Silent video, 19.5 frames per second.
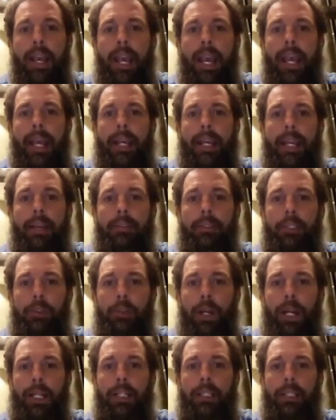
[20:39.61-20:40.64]
And he was
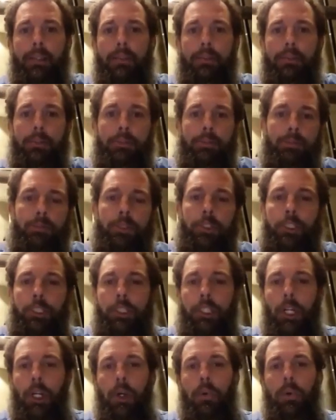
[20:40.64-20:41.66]
trying to
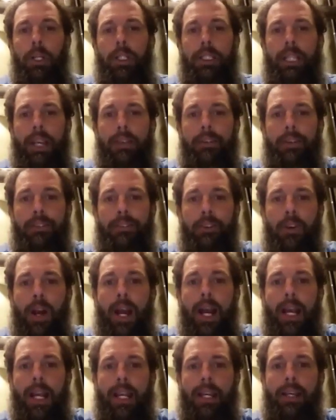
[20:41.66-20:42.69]
show where David
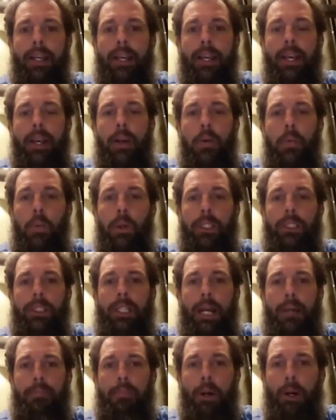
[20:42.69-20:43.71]
Fry was
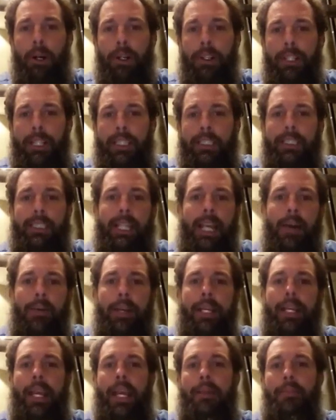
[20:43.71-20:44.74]
not part of this and how he
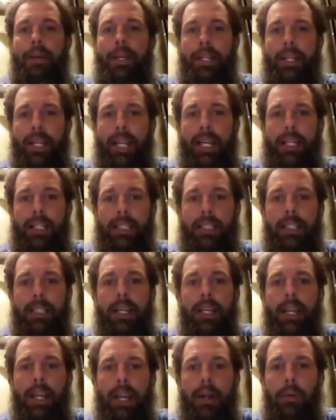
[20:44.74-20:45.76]
came in late,
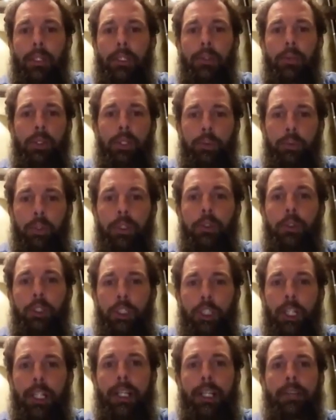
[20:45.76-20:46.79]
which was
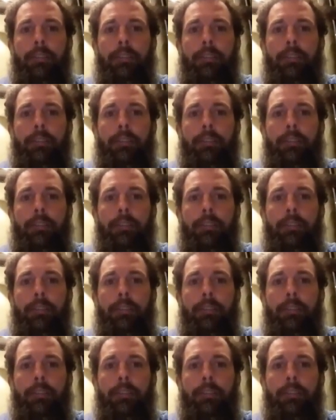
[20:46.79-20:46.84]
good.